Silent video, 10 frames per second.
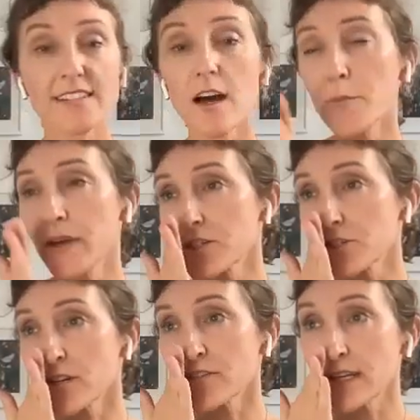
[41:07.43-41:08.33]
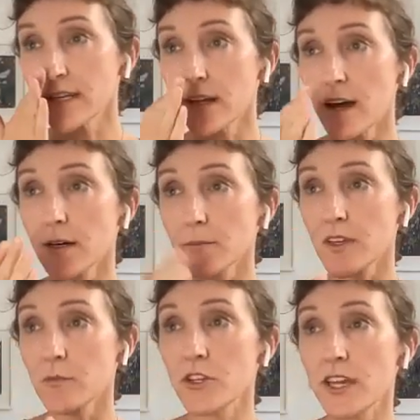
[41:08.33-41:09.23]
I saw a picture of it in
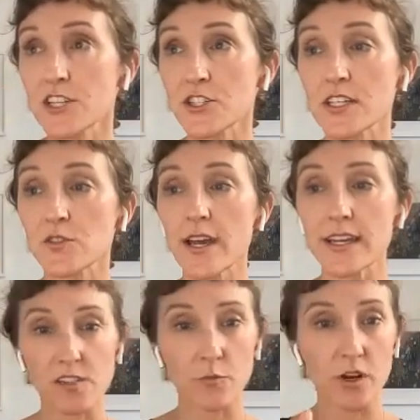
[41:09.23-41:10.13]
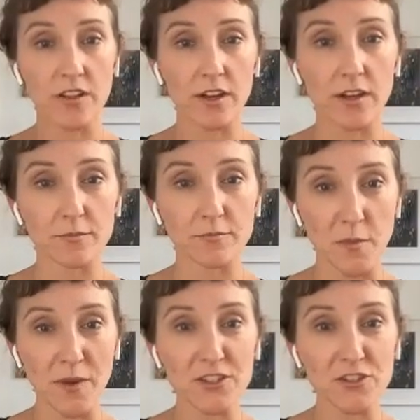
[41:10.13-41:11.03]
Communication His Way. It's one of the
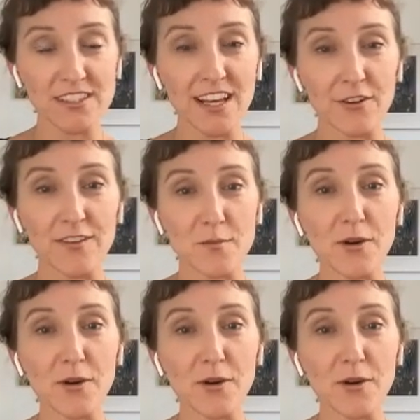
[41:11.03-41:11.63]
pictures that.